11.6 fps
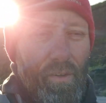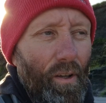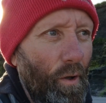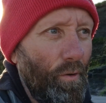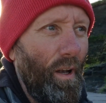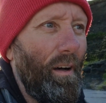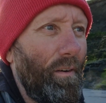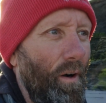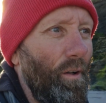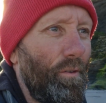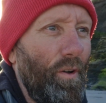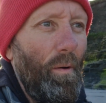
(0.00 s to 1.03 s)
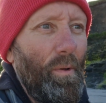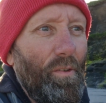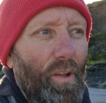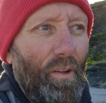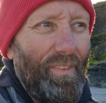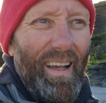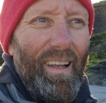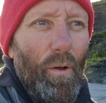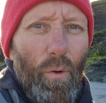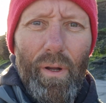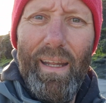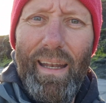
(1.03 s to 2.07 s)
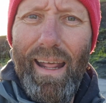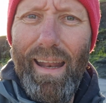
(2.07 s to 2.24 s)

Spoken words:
To use an alcohol term, it's not diluted in